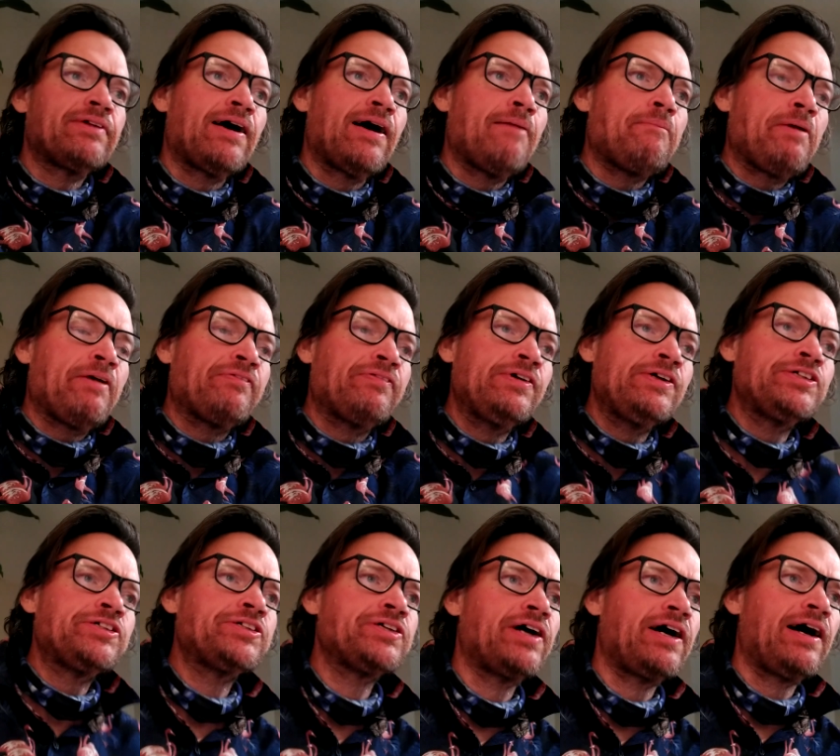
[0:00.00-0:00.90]
Uh, my
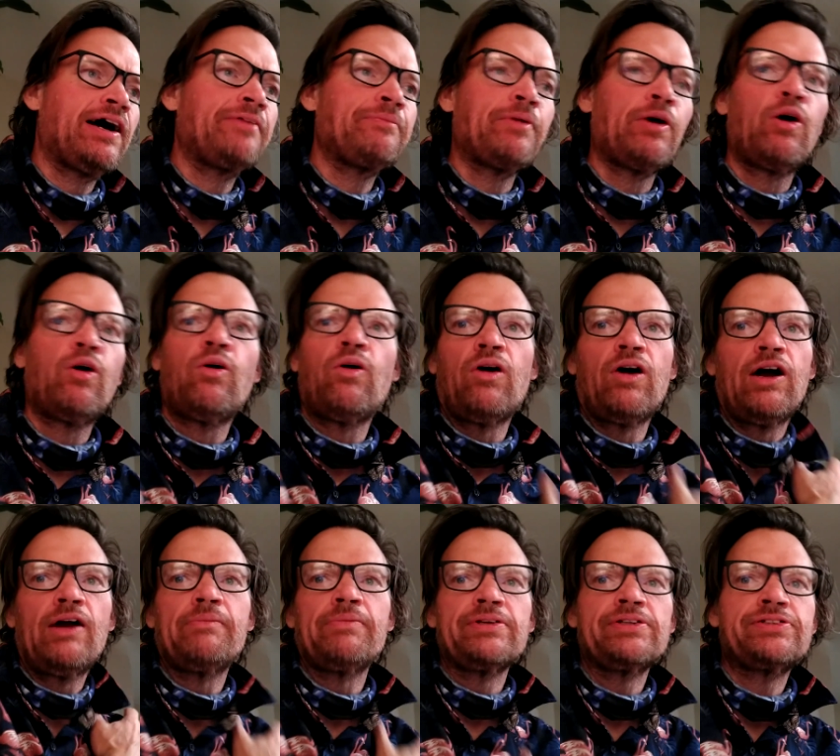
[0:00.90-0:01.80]
first shot, the whole
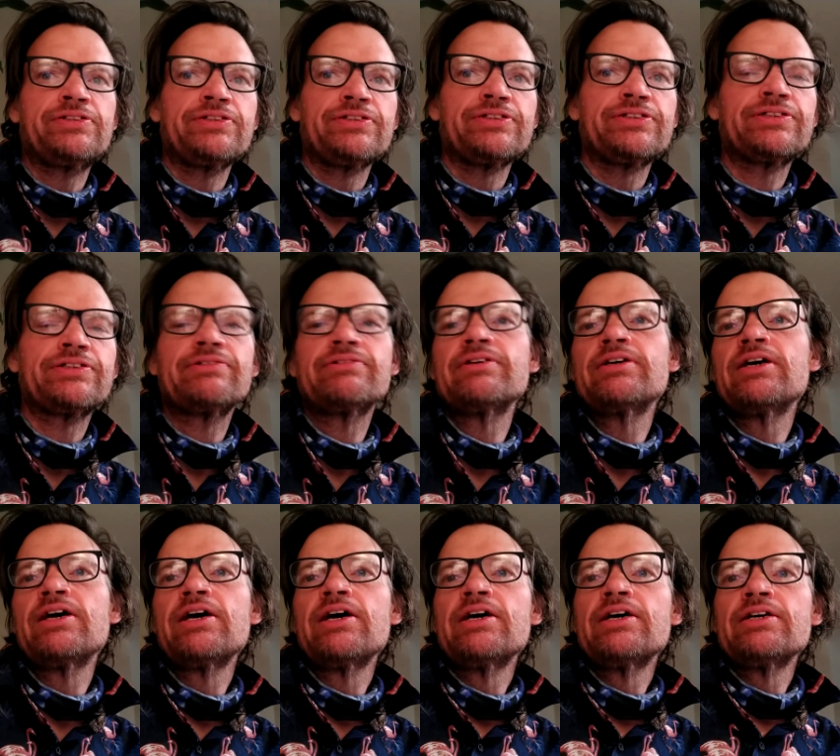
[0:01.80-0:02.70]
arm is just
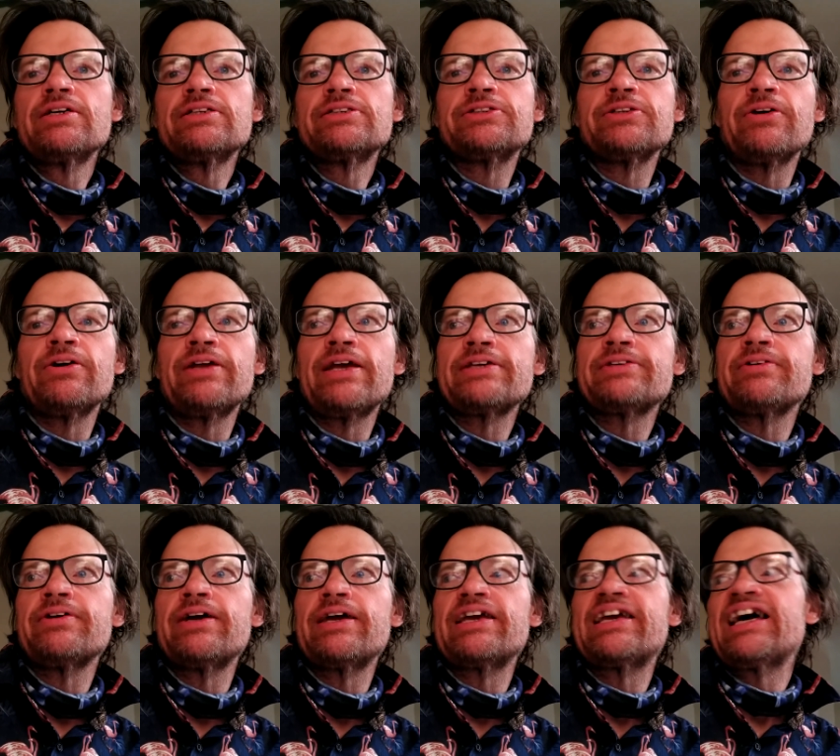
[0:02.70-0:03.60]
sore. That's
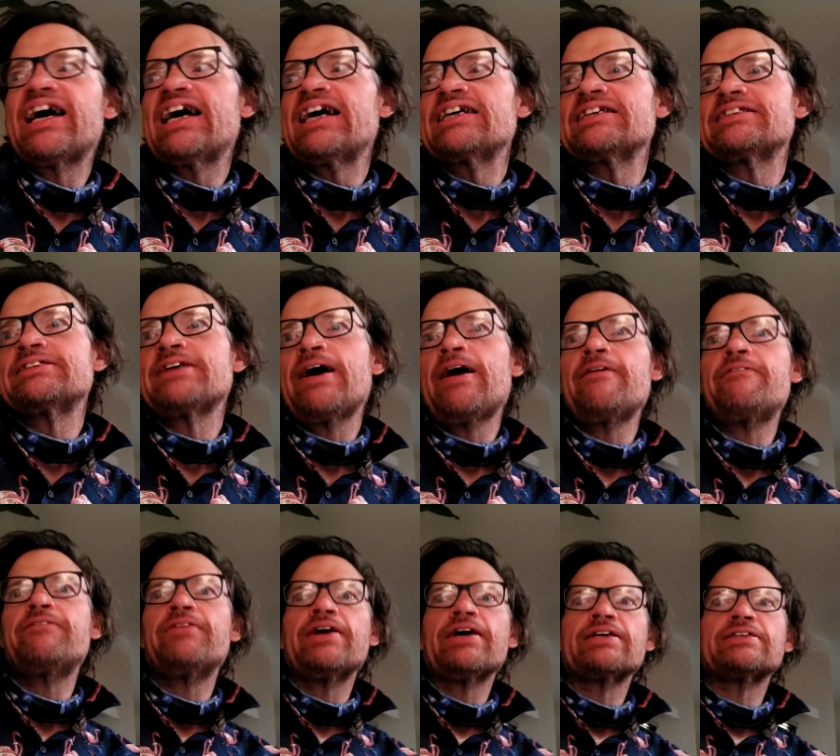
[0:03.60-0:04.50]
one of the kind of side
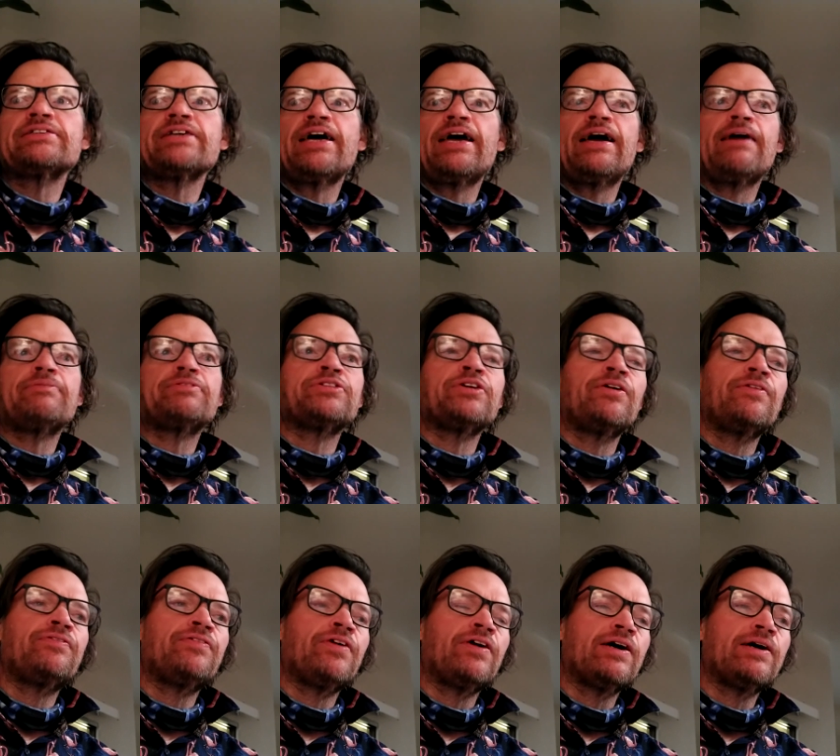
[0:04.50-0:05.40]
effects I have
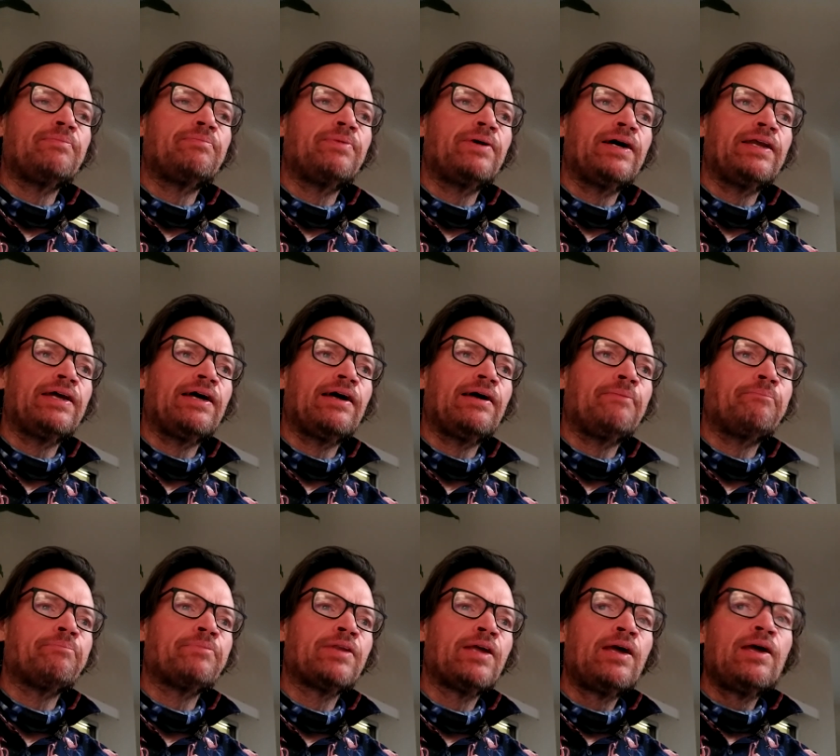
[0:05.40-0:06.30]
so far. But
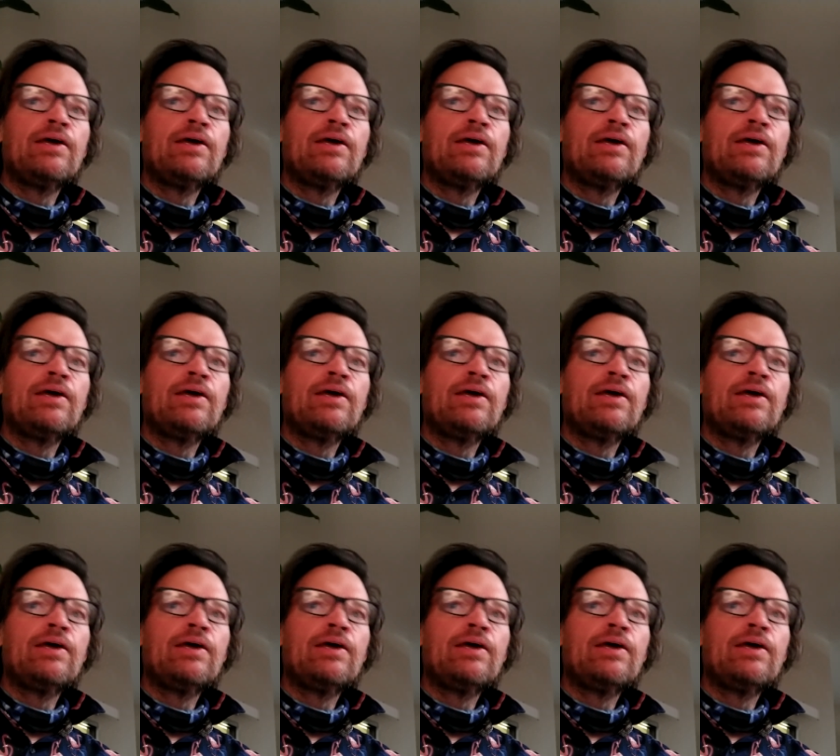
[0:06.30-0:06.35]
um,